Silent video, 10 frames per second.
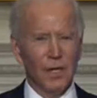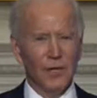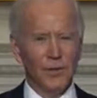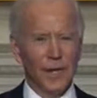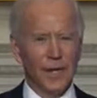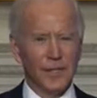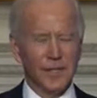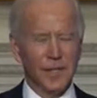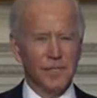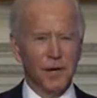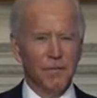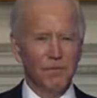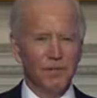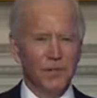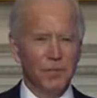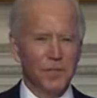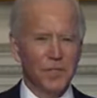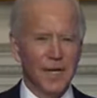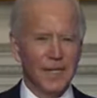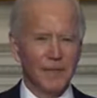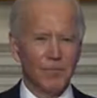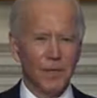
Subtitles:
in the United States by 50%,